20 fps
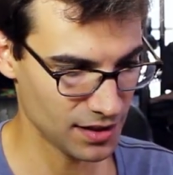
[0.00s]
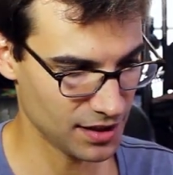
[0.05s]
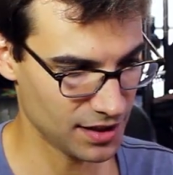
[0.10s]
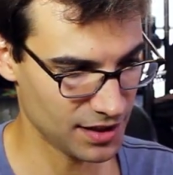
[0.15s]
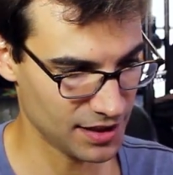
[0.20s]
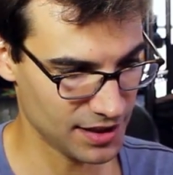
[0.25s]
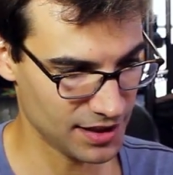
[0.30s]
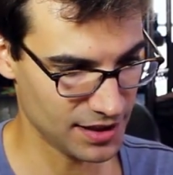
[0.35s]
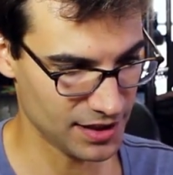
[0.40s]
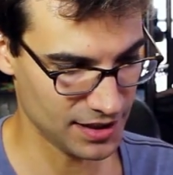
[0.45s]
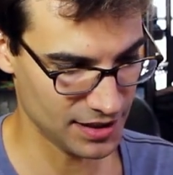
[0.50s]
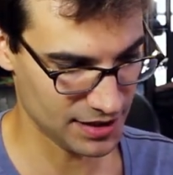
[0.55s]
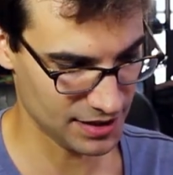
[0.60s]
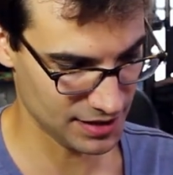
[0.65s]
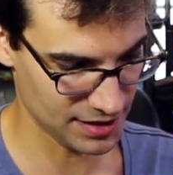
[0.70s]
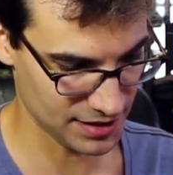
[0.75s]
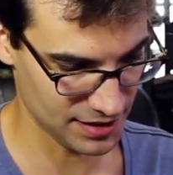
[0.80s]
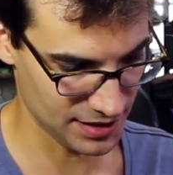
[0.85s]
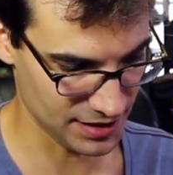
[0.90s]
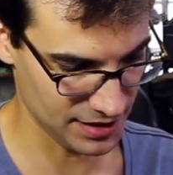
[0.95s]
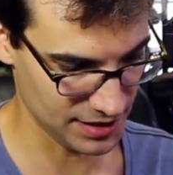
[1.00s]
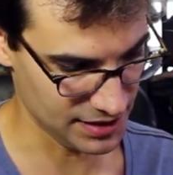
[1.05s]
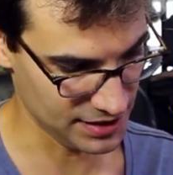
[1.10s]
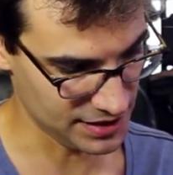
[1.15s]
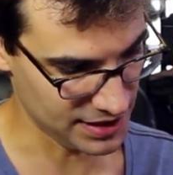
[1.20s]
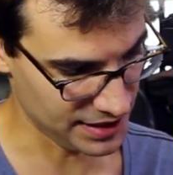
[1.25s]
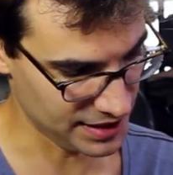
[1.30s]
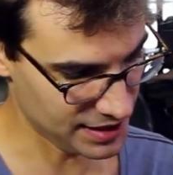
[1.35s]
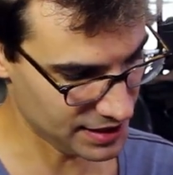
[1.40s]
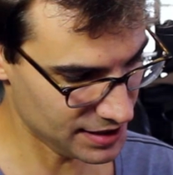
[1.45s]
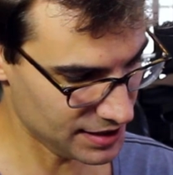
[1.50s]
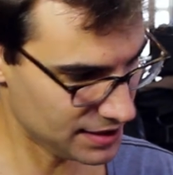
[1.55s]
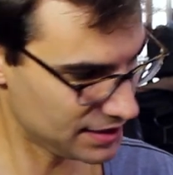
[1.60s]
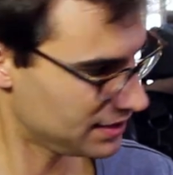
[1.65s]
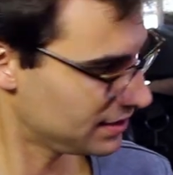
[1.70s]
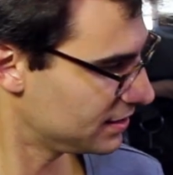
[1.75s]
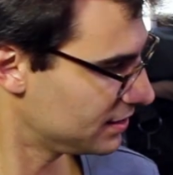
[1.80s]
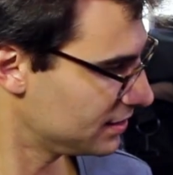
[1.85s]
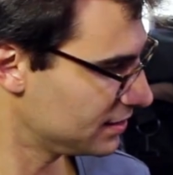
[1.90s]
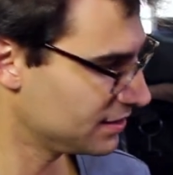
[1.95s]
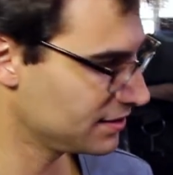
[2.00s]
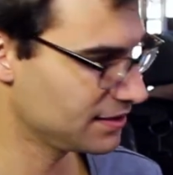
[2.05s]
Yeah.